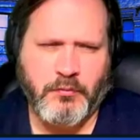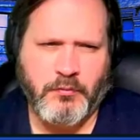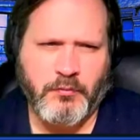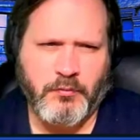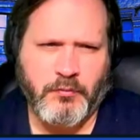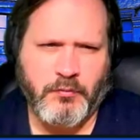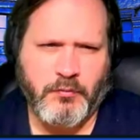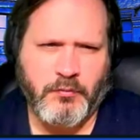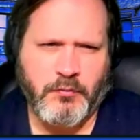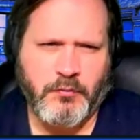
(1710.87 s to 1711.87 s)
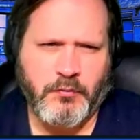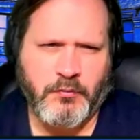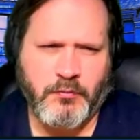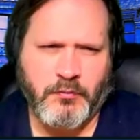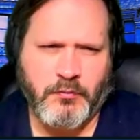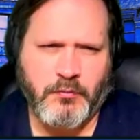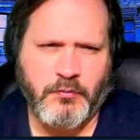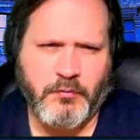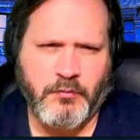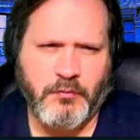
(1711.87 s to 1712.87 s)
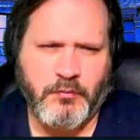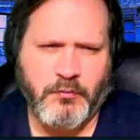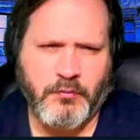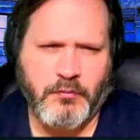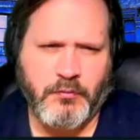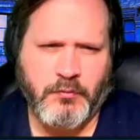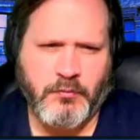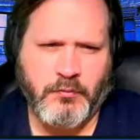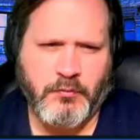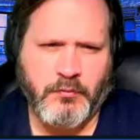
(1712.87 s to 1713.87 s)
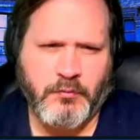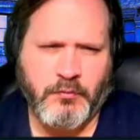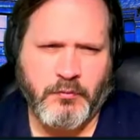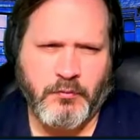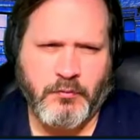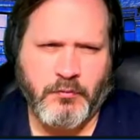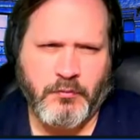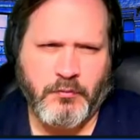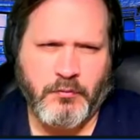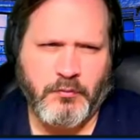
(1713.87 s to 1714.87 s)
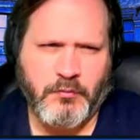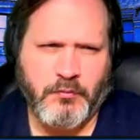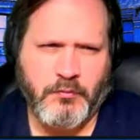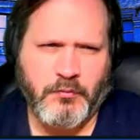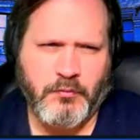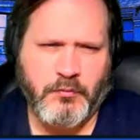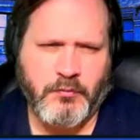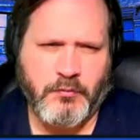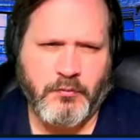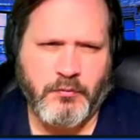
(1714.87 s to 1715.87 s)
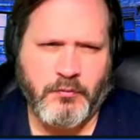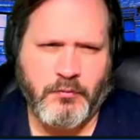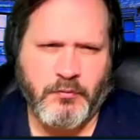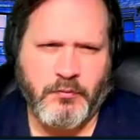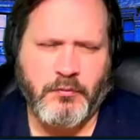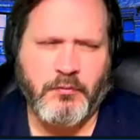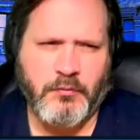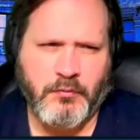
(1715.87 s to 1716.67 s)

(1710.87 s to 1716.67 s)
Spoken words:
(not speaking)